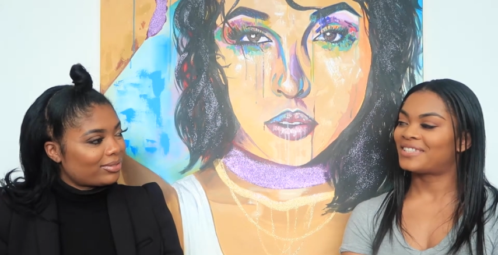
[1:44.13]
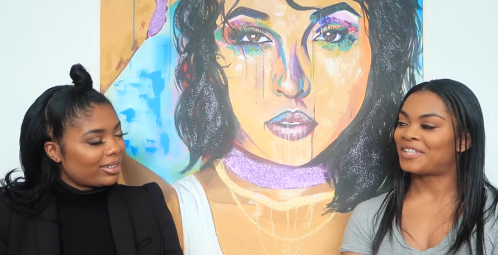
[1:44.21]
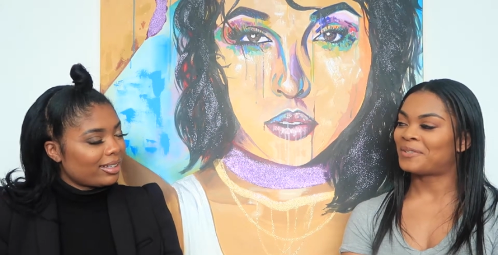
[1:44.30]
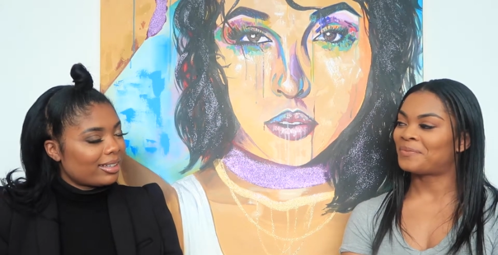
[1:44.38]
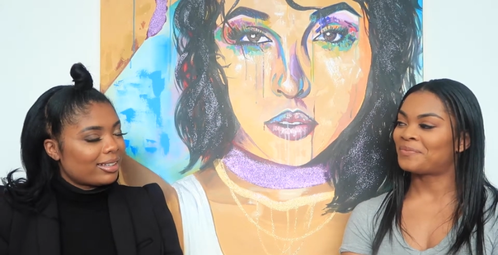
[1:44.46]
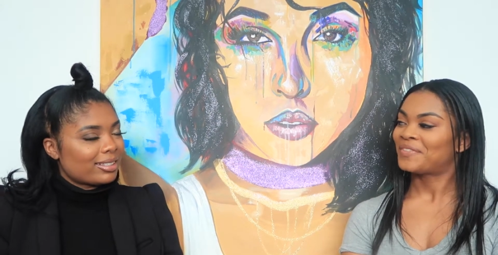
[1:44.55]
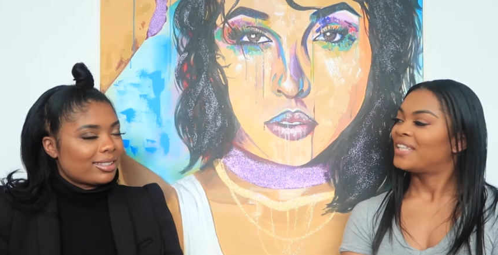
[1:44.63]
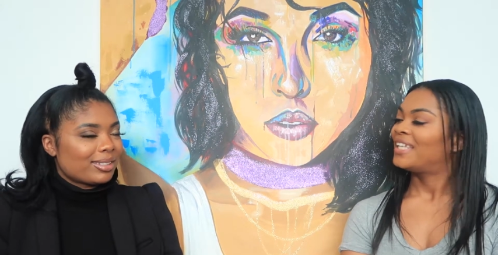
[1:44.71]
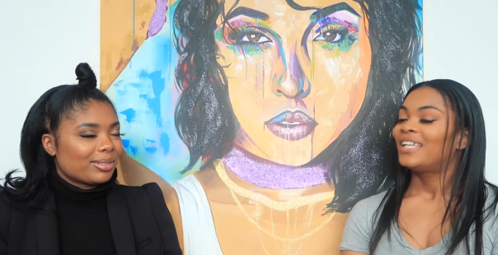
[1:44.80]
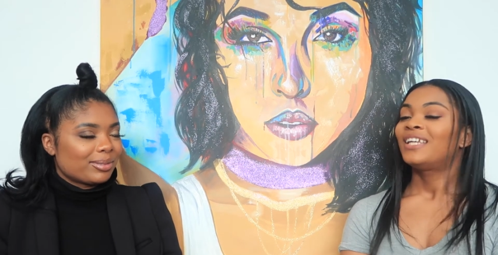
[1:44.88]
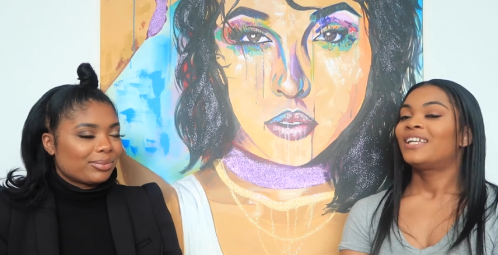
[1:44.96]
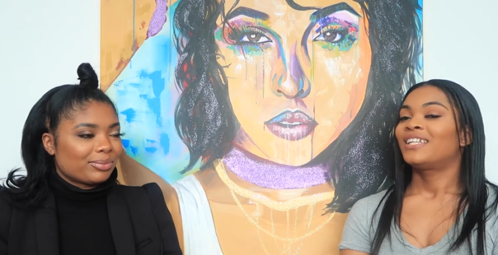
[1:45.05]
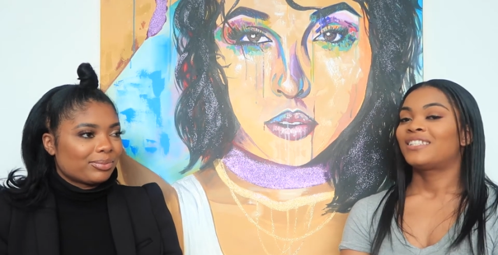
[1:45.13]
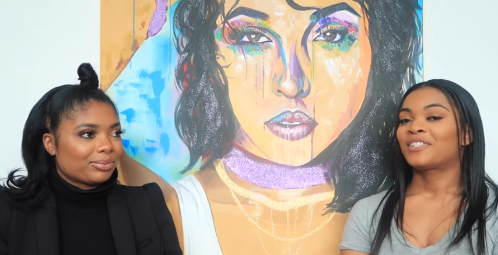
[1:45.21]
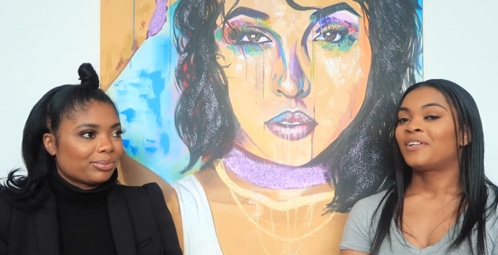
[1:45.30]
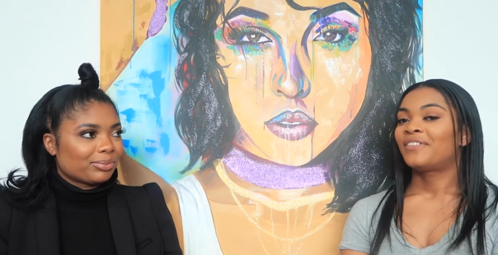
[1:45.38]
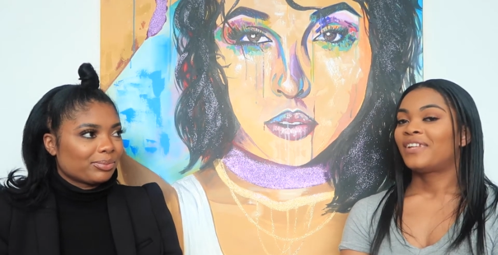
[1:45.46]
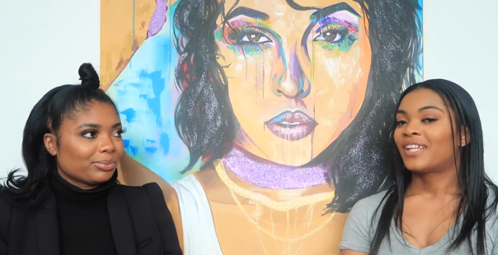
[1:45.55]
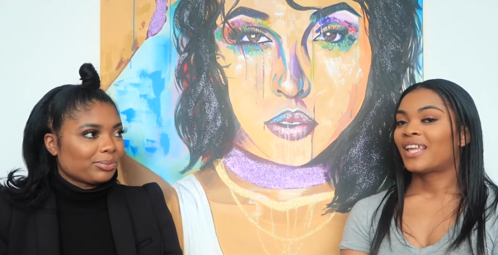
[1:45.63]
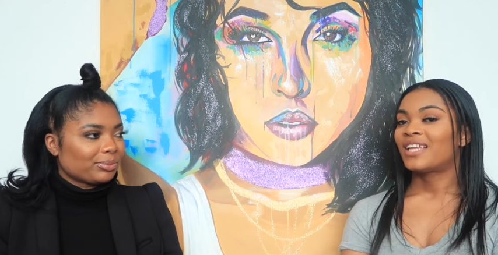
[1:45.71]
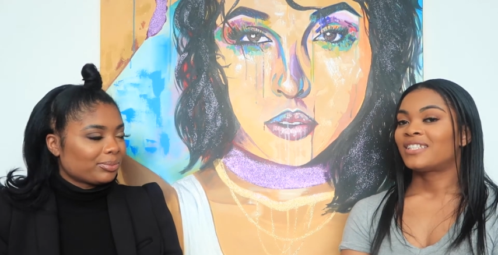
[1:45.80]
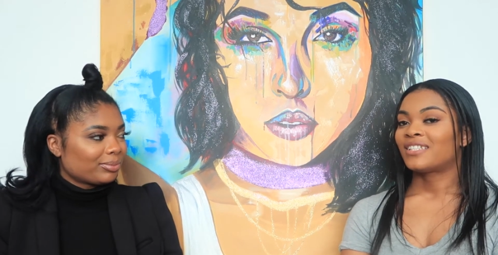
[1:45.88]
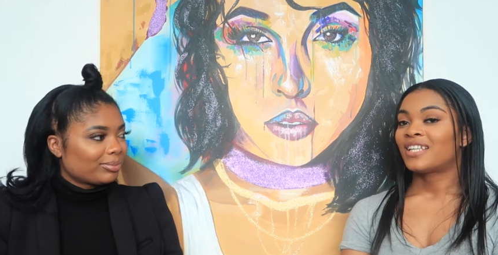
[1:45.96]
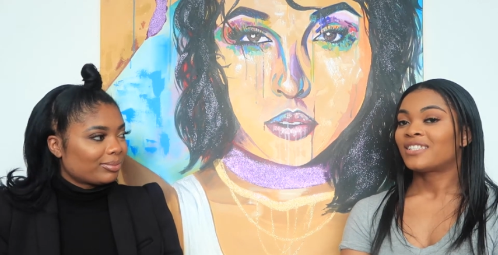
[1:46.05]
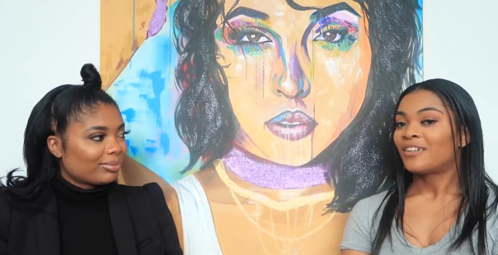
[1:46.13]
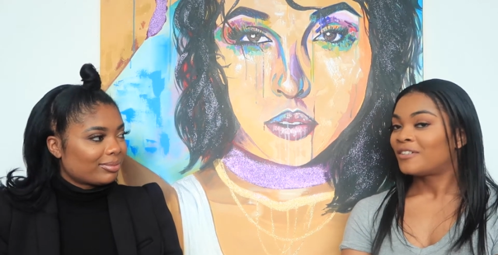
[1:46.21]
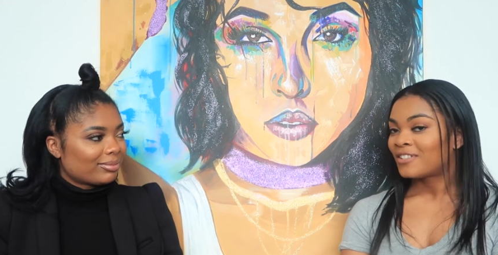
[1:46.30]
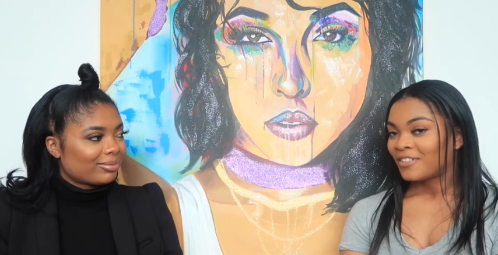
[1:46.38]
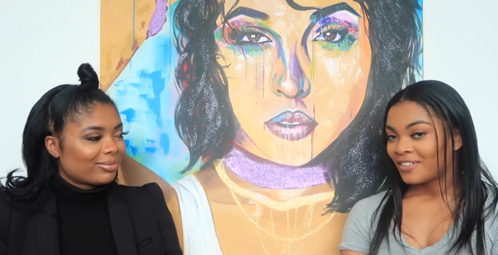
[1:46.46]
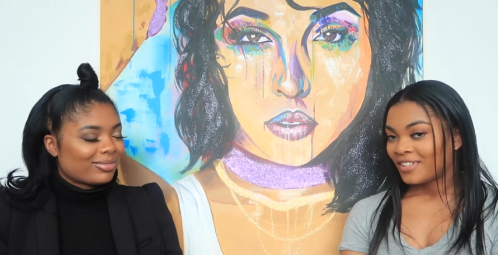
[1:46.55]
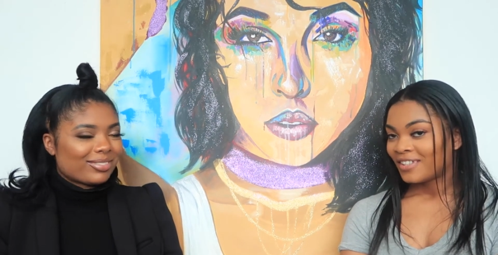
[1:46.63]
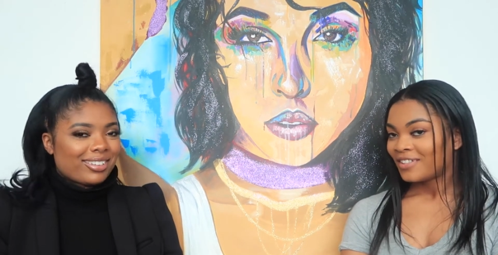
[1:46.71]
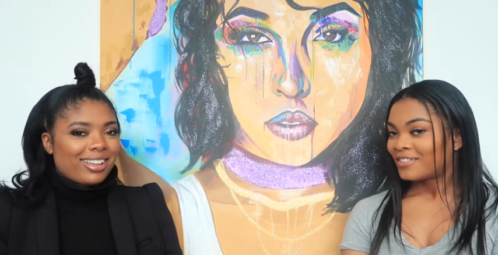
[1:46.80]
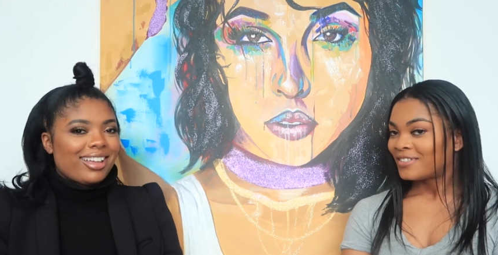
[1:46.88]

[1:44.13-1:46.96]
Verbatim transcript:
Speaker 1: So. Yeah. So school of dedication. That's the only school